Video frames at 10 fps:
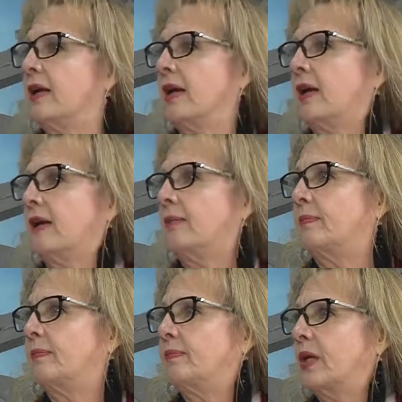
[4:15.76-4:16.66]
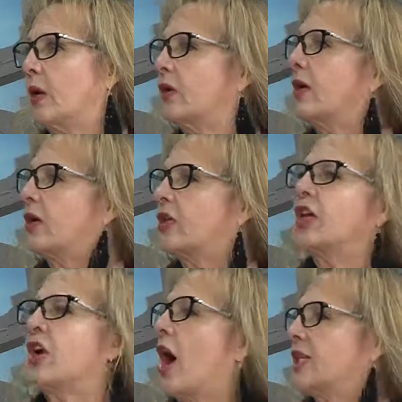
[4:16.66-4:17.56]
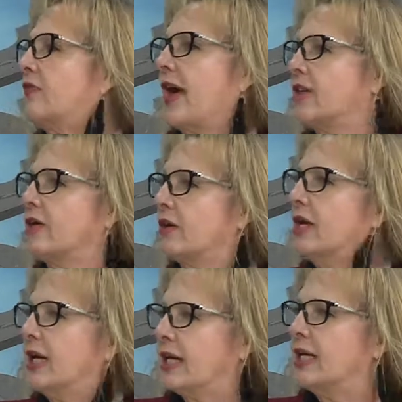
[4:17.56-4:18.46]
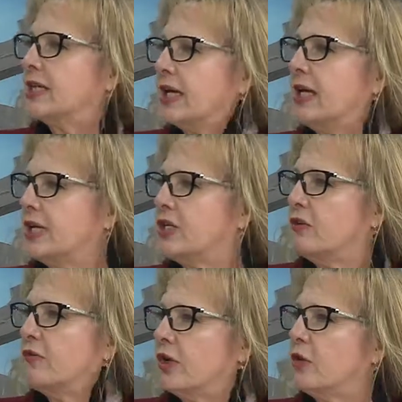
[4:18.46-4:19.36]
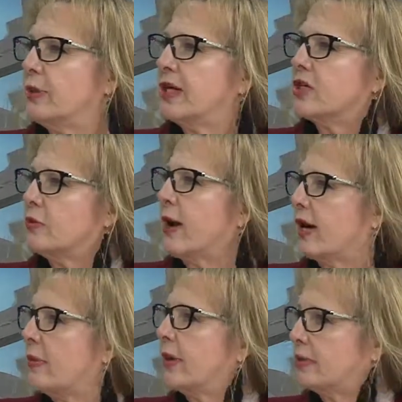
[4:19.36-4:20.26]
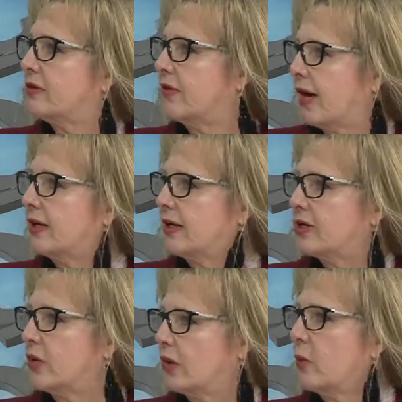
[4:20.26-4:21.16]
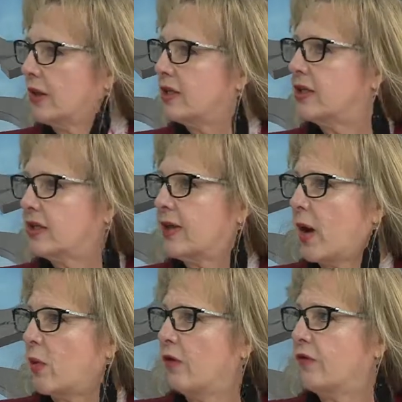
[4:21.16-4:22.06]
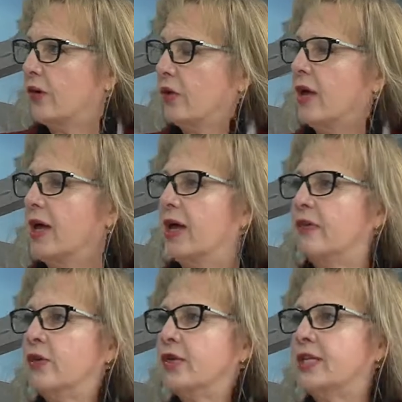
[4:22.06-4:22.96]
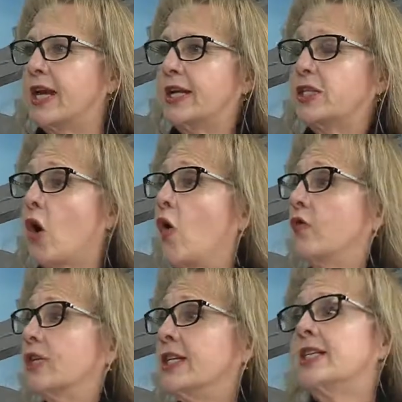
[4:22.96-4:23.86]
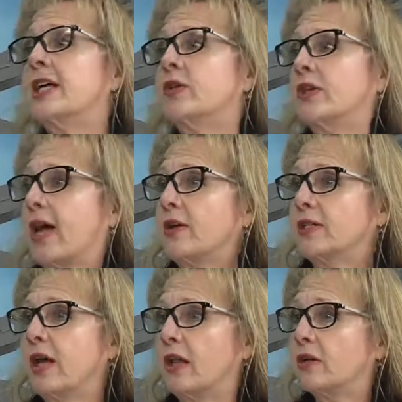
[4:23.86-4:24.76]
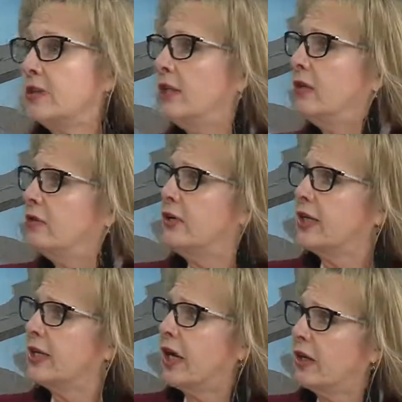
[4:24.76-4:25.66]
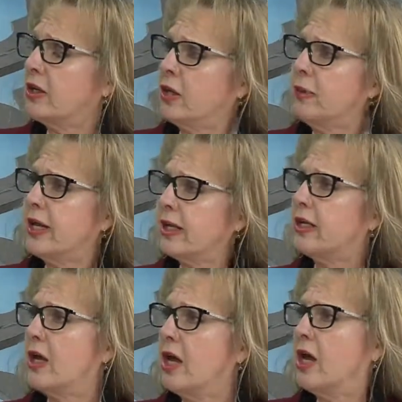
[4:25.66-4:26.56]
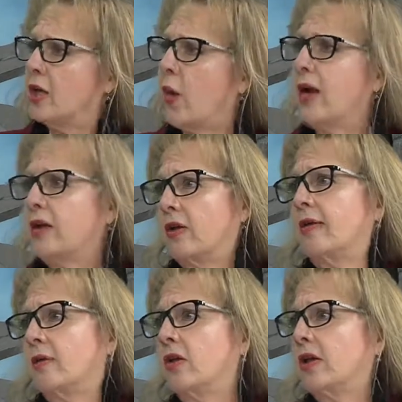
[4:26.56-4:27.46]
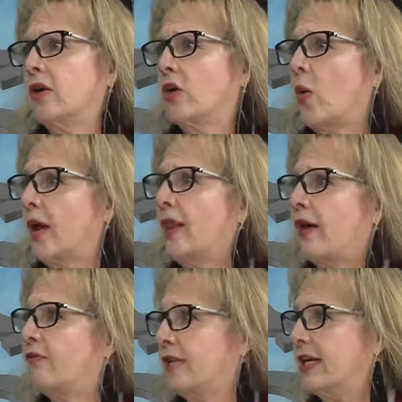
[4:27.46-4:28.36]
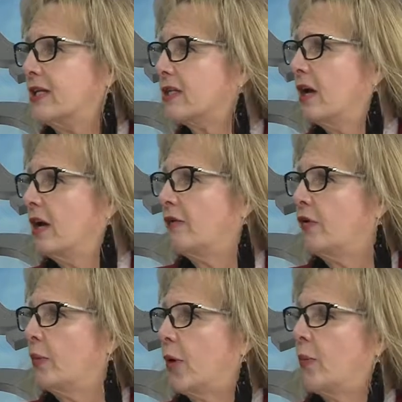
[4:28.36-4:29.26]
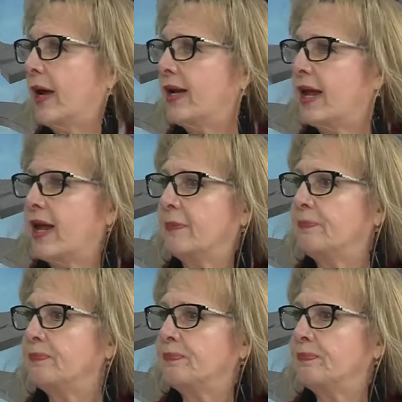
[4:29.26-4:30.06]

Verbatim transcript: um, you know, the, the, cost factor is an issue for you because you might not be able to find an attorney willing to do that work for you. If your estate is over $600,000, then you've accumulated quite, you'll, you'll incur quite a lot of fees for probate in